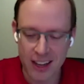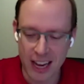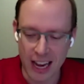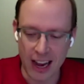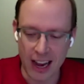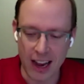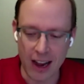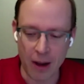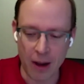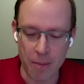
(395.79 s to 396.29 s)

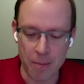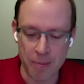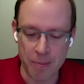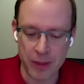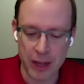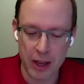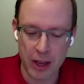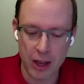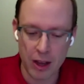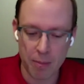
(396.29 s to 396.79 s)

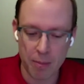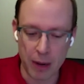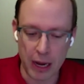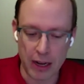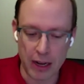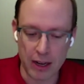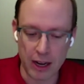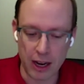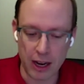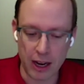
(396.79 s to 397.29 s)

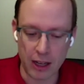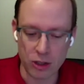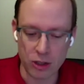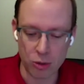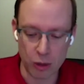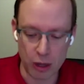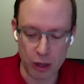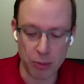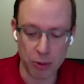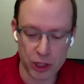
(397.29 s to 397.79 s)
So
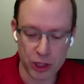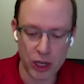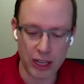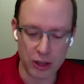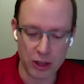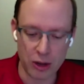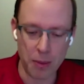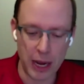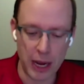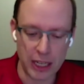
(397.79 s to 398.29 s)
we appreciate
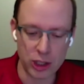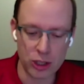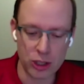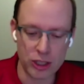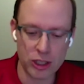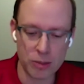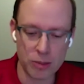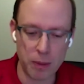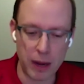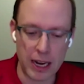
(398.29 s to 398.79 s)
their
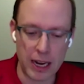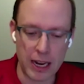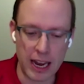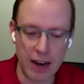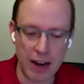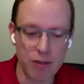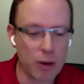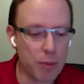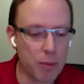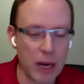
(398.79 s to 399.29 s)
patience, but
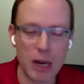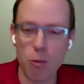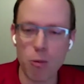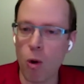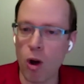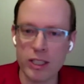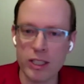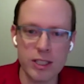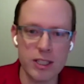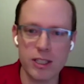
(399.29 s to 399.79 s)
everybody
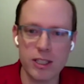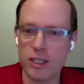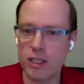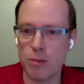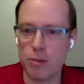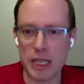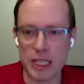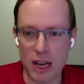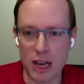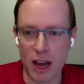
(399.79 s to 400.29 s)
wants this to
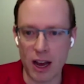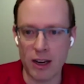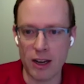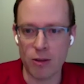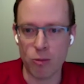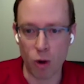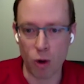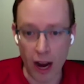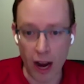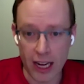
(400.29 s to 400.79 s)
be
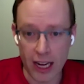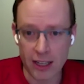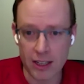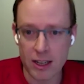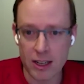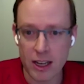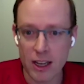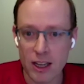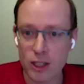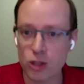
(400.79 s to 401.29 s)
done right
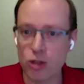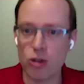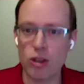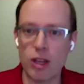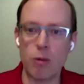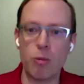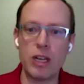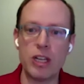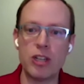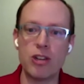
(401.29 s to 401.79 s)
so
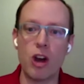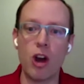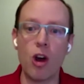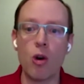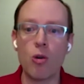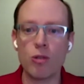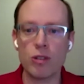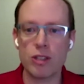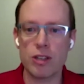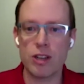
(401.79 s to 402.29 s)
that we
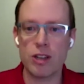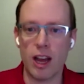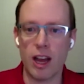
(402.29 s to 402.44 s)
don't